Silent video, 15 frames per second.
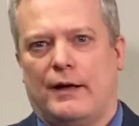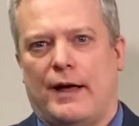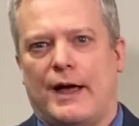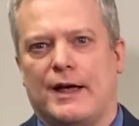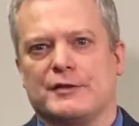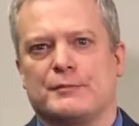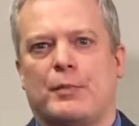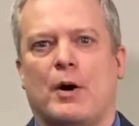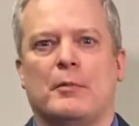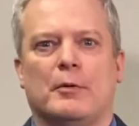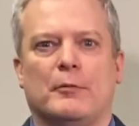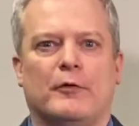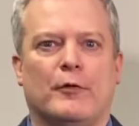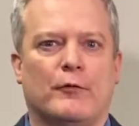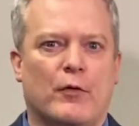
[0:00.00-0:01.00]
has
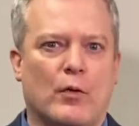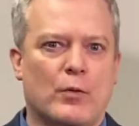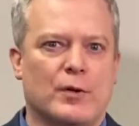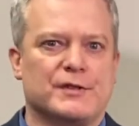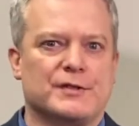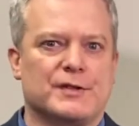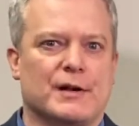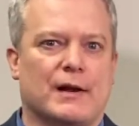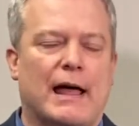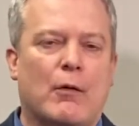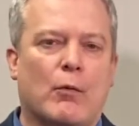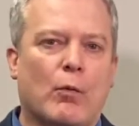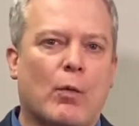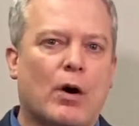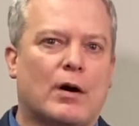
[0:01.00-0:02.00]
permeable voids that allow
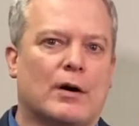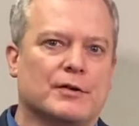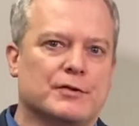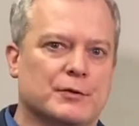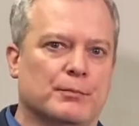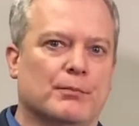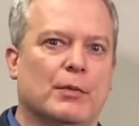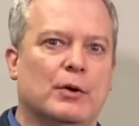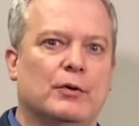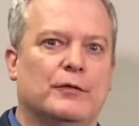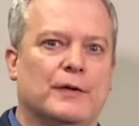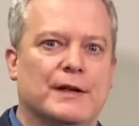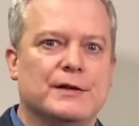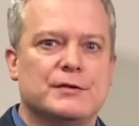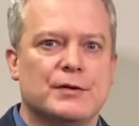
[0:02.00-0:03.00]
water to
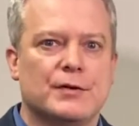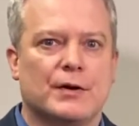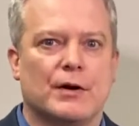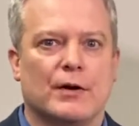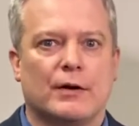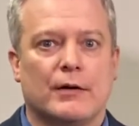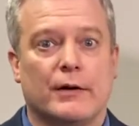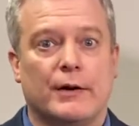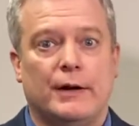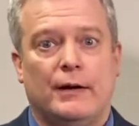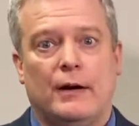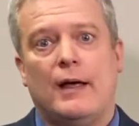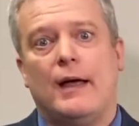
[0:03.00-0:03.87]
move into the concrete,